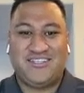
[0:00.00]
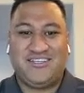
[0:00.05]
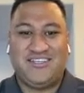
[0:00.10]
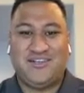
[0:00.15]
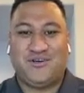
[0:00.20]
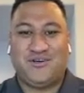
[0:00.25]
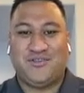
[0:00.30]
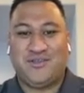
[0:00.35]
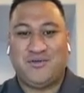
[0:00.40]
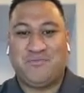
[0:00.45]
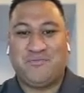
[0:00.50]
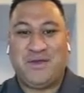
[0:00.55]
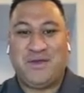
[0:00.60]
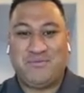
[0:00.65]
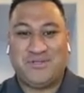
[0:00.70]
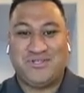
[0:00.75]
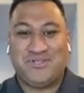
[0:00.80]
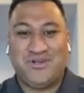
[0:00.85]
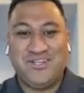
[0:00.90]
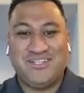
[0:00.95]
the
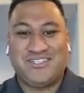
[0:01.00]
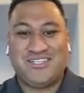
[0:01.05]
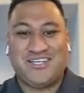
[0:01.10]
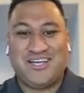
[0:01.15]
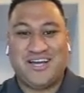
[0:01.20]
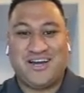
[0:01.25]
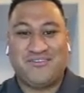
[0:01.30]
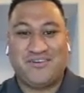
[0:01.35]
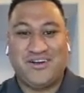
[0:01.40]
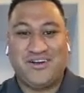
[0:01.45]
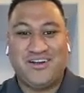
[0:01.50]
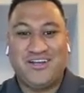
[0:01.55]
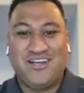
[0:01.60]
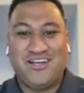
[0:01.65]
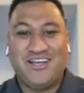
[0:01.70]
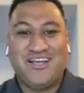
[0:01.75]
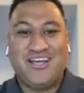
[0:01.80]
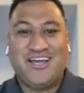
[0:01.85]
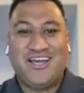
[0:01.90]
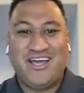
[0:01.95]
paper toilet seat cover,
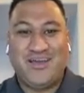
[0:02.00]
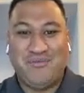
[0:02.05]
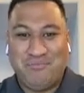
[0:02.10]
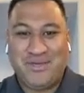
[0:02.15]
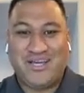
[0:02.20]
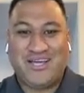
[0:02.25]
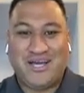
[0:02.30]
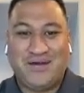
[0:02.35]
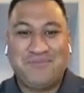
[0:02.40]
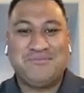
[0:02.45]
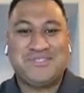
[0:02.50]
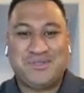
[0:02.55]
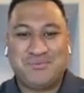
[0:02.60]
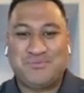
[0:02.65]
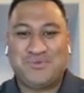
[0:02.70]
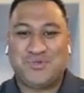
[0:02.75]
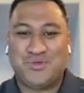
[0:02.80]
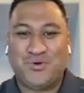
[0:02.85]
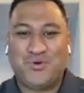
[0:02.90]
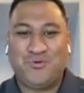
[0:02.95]
it becomes
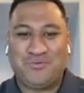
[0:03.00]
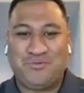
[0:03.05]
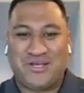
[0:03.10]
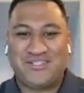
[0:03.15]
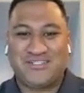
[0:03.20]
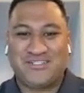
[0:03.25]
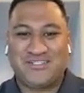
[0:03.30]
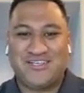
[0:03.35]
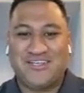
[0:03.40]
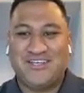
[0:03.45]
absorbent.